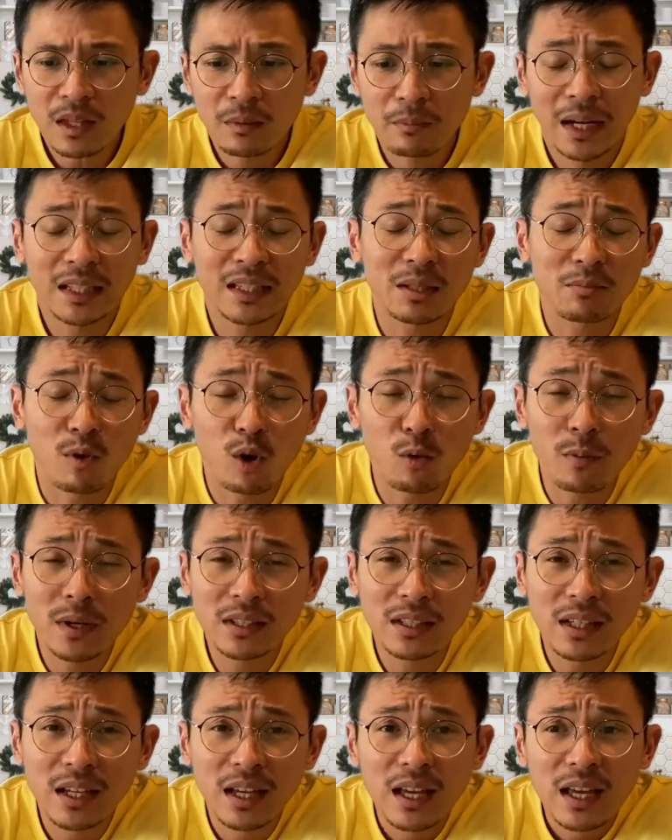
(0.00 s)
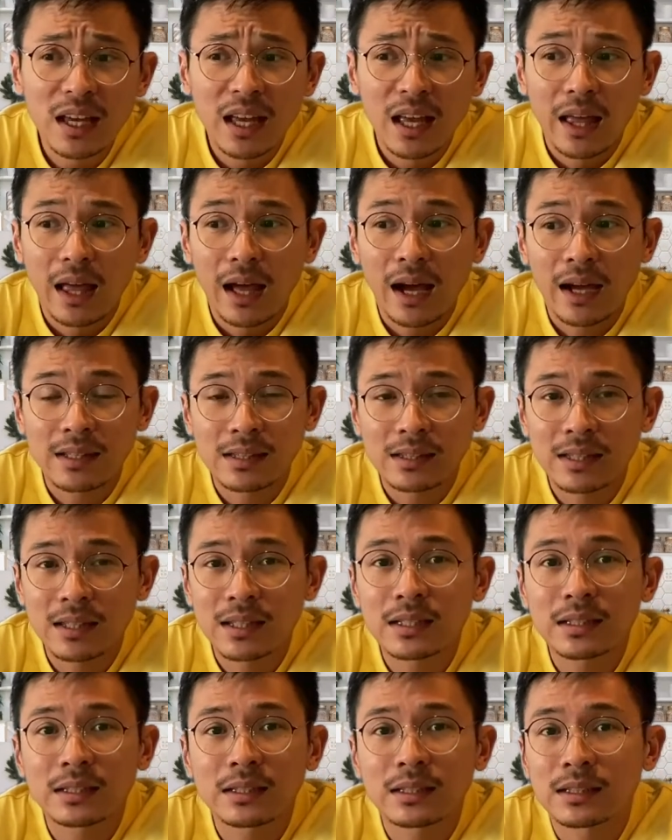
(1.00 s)
But at the moment, I
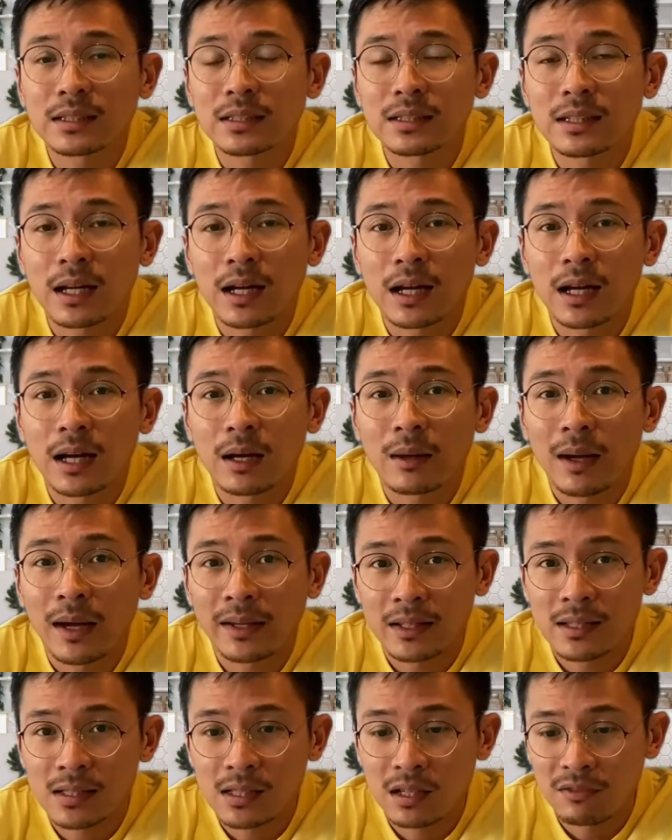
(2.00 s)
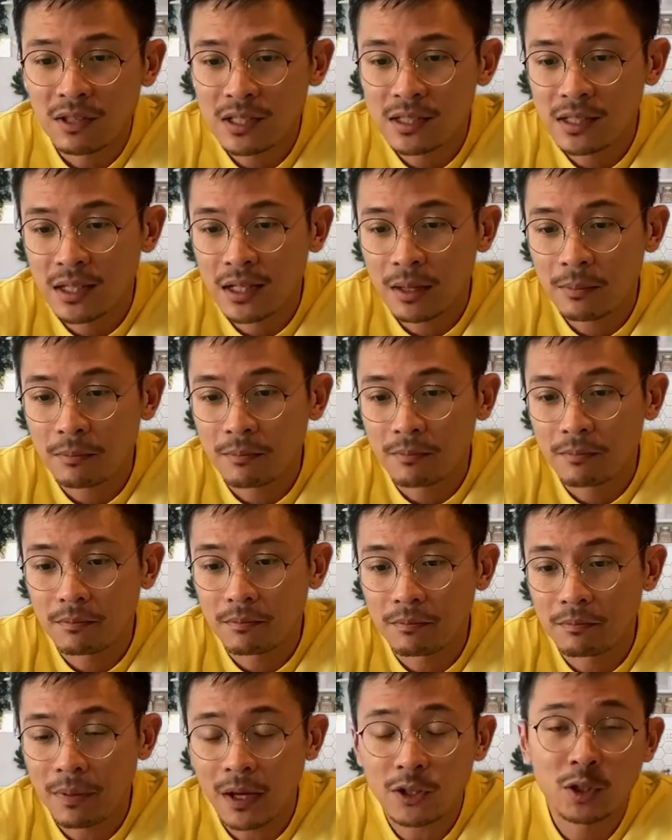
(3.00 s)
think I can safely say that
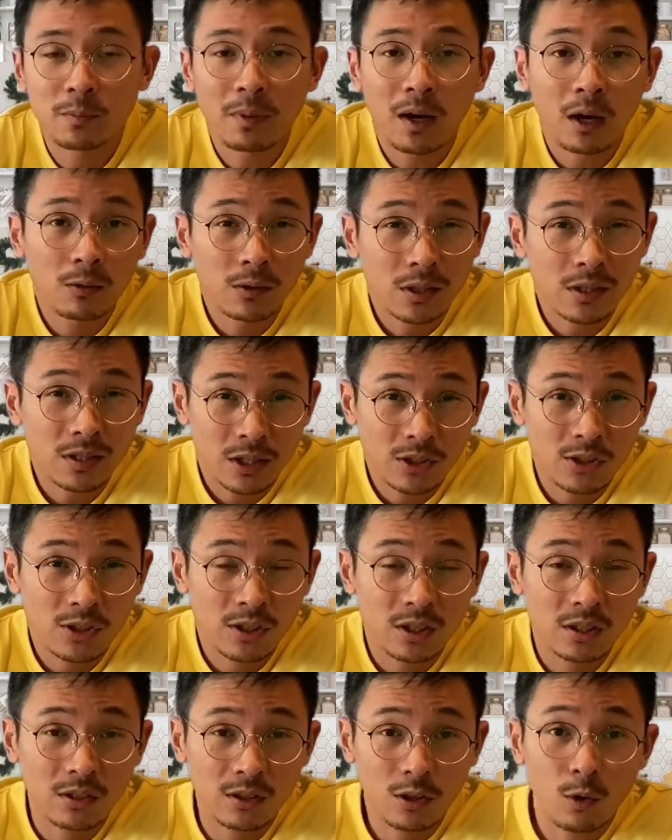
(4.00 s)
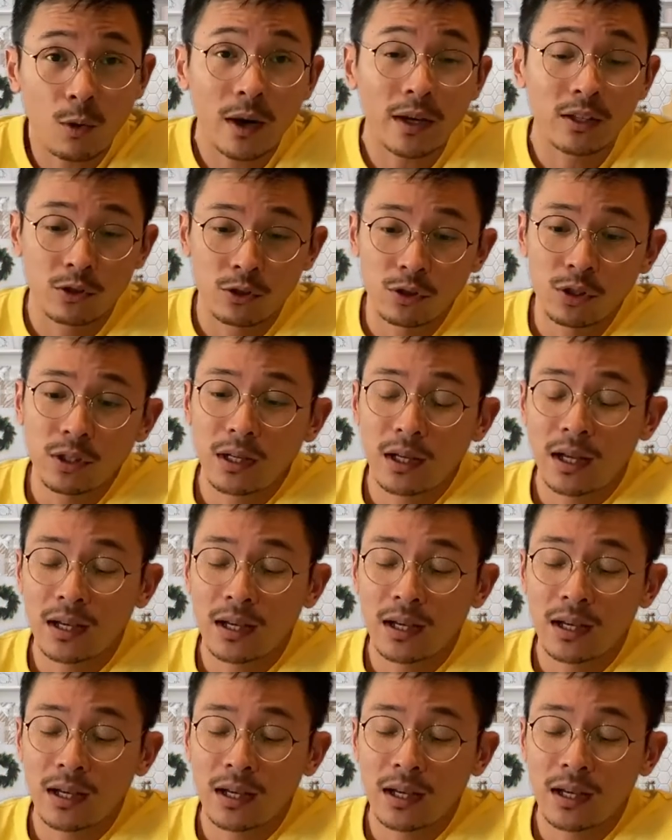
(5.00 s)
battery power is actually quite good.